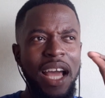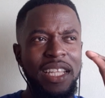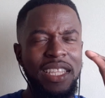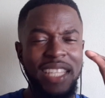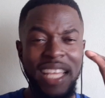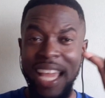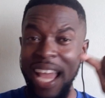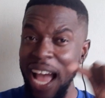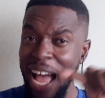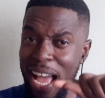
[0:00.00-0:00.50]

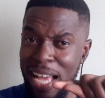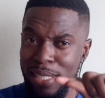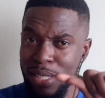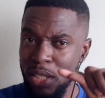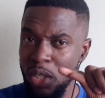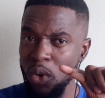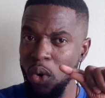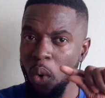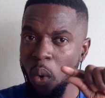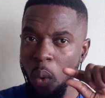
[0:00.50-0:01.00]
they
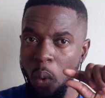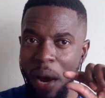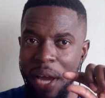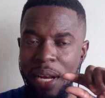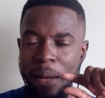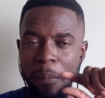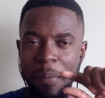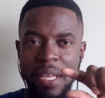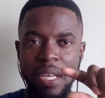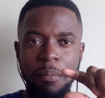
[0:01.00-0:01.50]
ask you
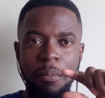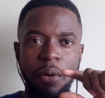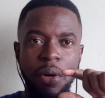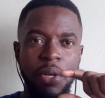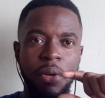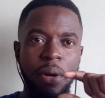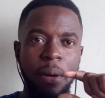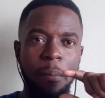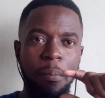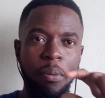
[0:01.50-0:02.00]
quite a bit about
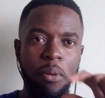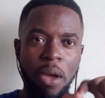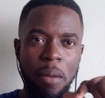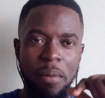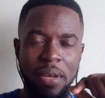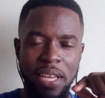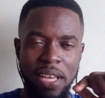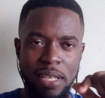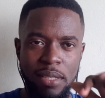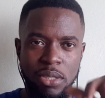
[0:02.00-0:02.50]
your
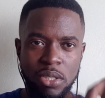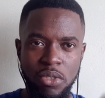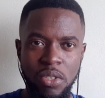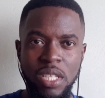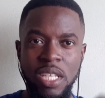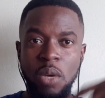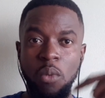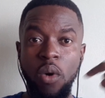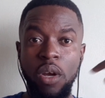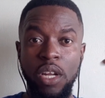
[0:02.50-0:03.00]
employment history.
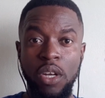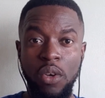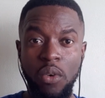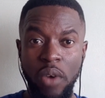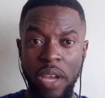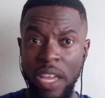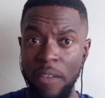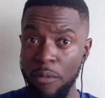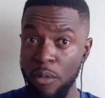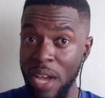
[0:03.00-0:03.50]
They want to
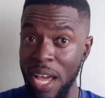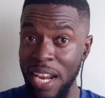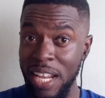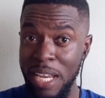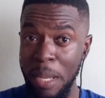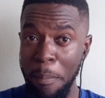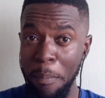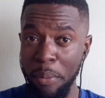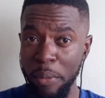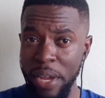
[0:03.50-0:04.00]
know if you had
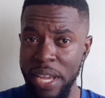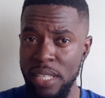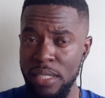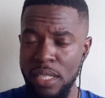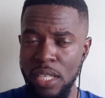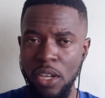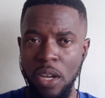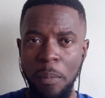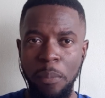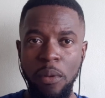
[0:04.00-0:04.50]
any breaks
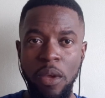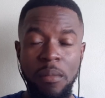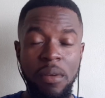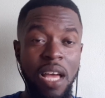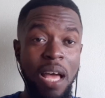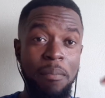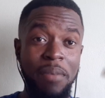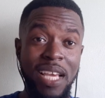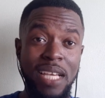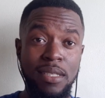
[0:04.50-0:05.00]
in your employment.
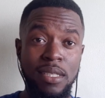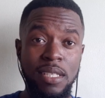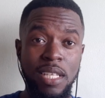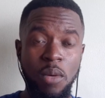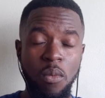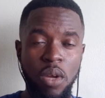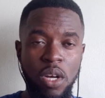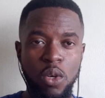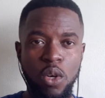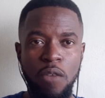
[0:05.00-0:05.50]
I'm guessing they
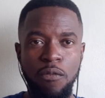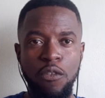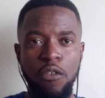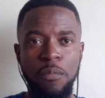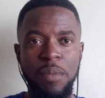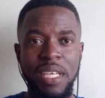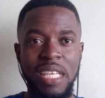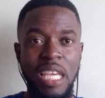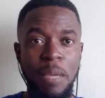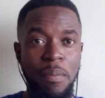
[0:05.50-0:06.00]
want to know if you've
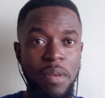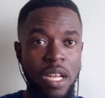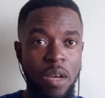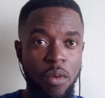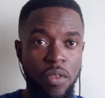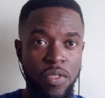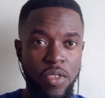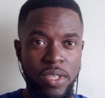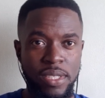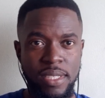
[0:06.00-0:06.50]
been keeping up
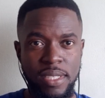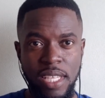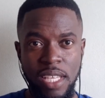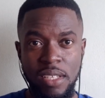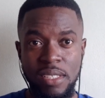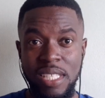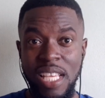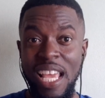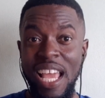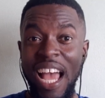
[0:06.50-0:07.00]
with their
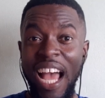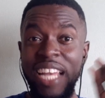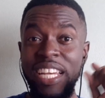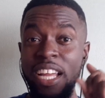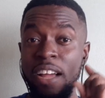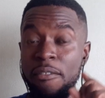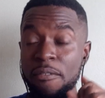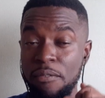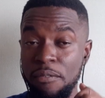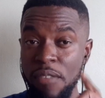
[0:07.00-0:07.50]
skills. And
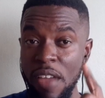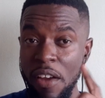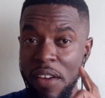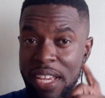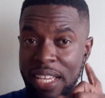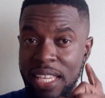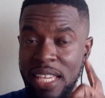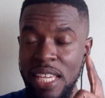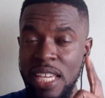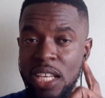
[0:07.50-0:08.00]
they're
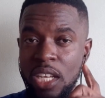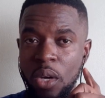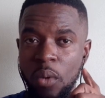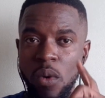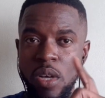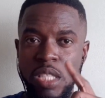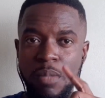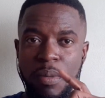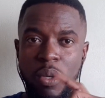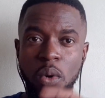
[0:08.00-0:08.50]
very keen on
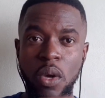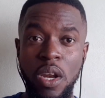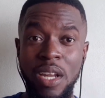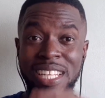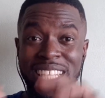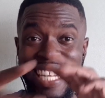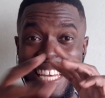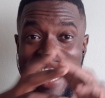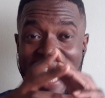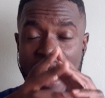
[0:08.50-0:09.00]
what's been going on
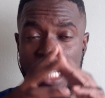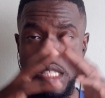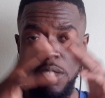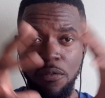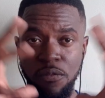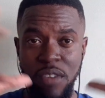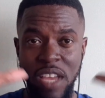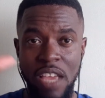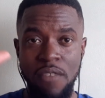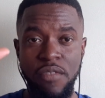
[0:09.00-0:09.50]
in the last
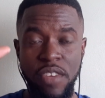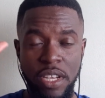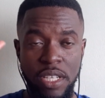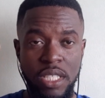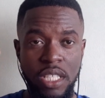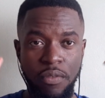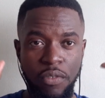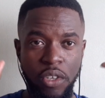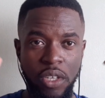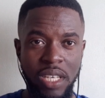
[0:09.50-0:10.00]
5
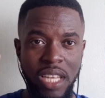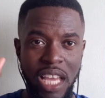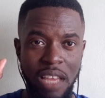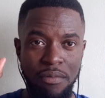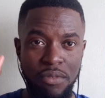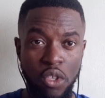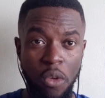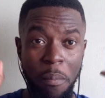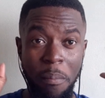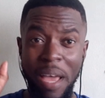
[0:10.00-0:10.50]
years of your
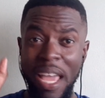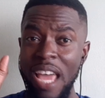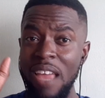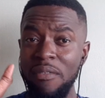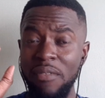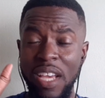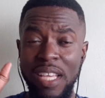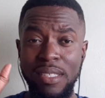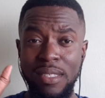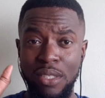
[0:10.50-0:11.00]
life. So my
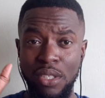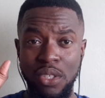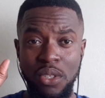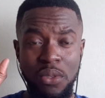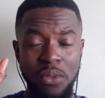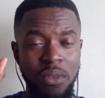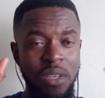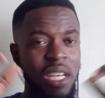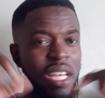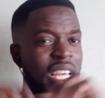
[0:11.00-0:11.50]
advice to
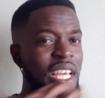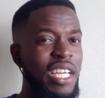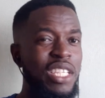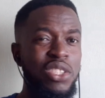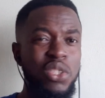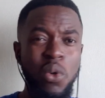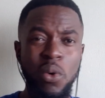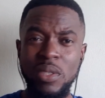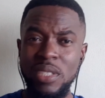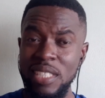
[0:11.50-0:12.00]
you,
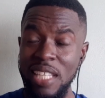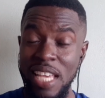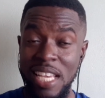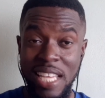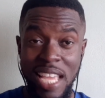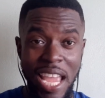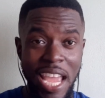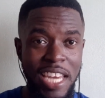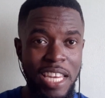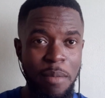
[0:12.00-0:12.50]
don't
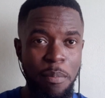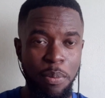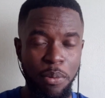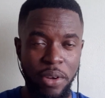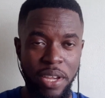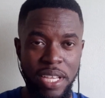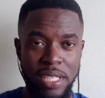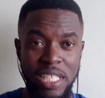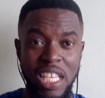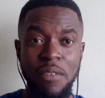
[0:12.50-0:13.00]
take any
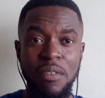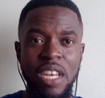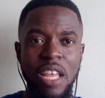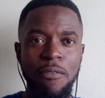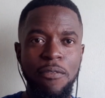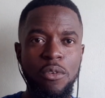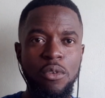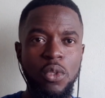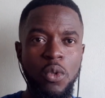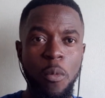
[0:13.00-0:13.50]
breaks. Even
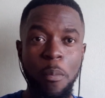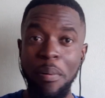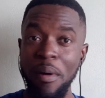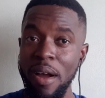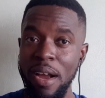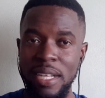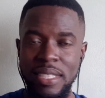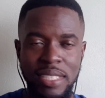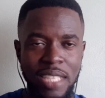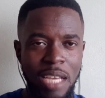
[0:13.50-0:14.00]
if you do
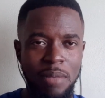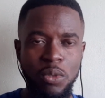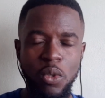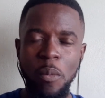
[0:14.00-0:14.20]
part-time,